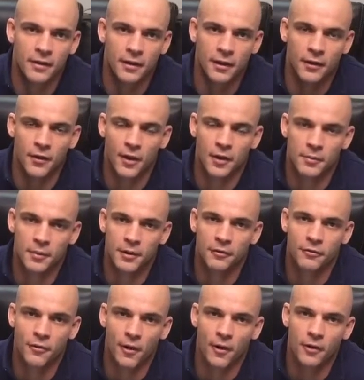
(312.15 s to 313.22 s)
incredibly
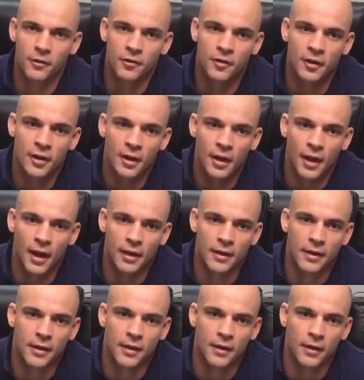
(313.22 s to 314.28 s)
false, and
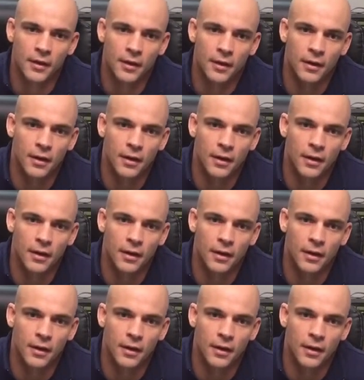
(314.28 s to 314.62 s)
there